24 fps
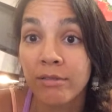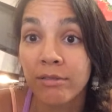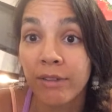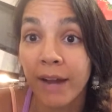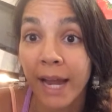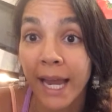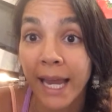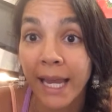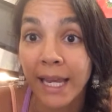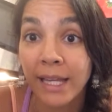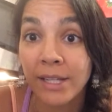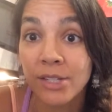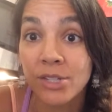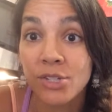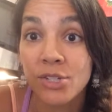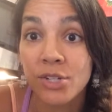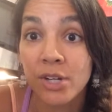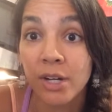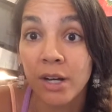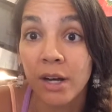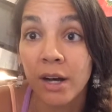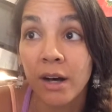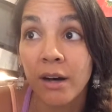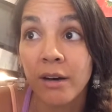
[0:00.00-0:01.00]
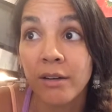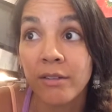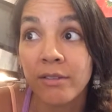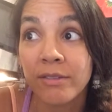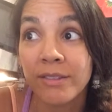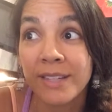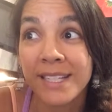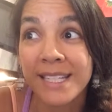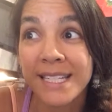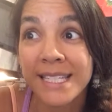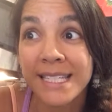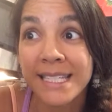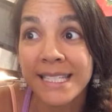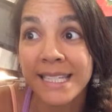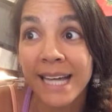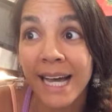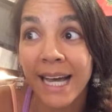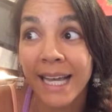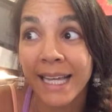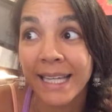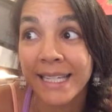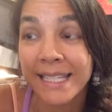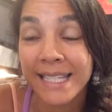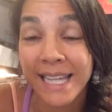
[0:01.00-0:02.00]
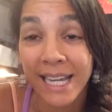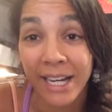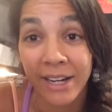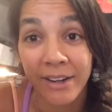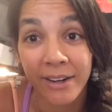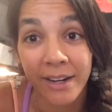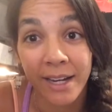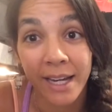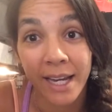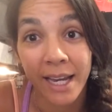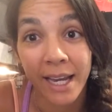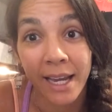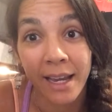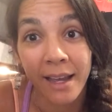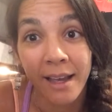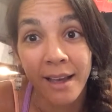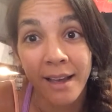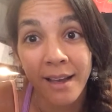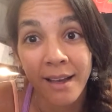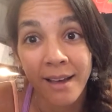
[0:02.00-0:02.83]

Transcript: range of dietary,